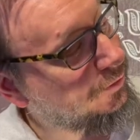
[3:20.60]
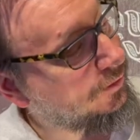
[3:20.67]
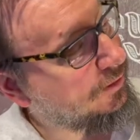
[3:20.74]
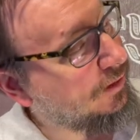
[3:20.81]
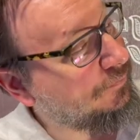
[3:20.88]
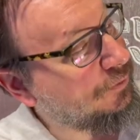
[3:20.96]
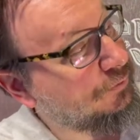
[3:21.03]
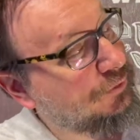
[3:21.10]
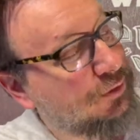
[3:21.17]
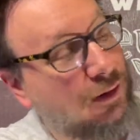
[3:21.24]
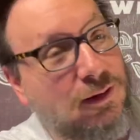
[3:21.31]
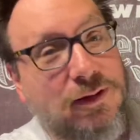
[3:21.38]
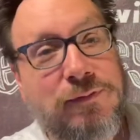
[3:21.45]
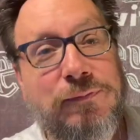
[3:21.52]
if you
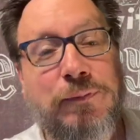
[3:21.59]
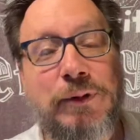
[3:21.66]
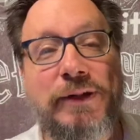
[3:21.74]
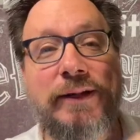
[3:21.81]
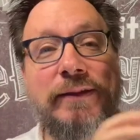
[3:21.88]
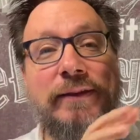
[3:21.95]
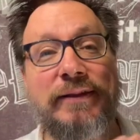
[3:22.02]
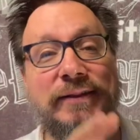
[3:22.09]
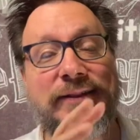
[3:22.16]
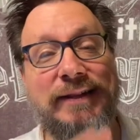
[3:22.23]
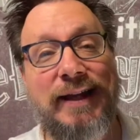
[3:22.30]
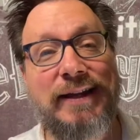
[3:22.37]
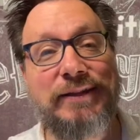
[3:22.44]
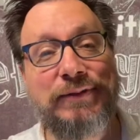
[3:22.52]
saw a foot the
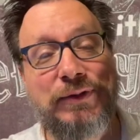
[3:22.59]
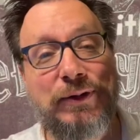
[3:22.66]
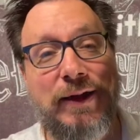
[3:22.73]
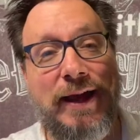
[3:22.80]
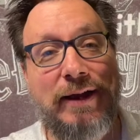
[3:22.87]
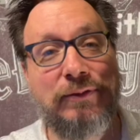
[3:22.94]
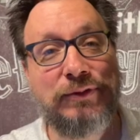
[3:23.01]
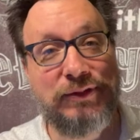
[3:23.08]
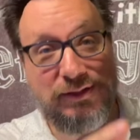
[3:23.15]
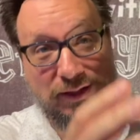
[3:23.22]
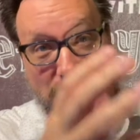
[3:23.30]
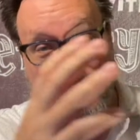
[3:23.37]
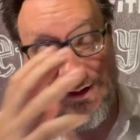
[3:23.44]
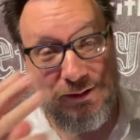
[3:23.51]
size of your house
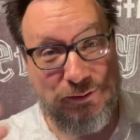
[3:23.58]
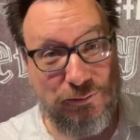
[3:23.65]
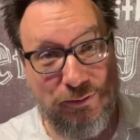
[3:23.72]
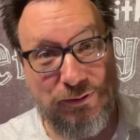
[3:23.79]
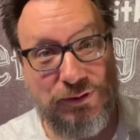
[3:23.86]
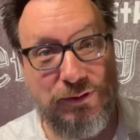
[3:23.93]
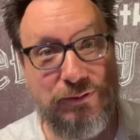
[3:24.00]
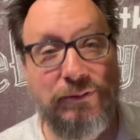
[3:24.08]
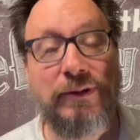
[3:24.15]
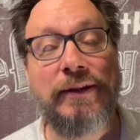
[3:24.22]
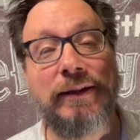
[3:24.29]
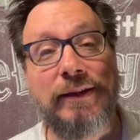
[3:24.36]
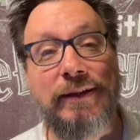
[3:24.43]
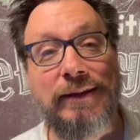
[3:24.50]
coming towards you?
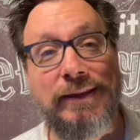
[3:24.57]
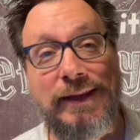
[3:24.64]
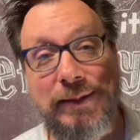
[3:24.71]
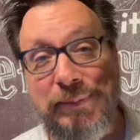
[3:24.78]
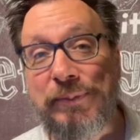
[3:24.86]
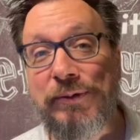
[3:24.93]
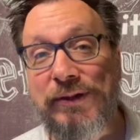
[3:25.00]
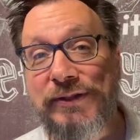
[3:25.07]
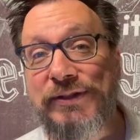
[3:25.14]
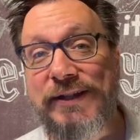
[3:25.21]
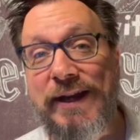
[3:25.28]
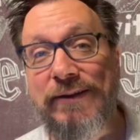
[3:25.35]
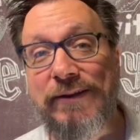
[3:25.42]
That'd be pretty scary,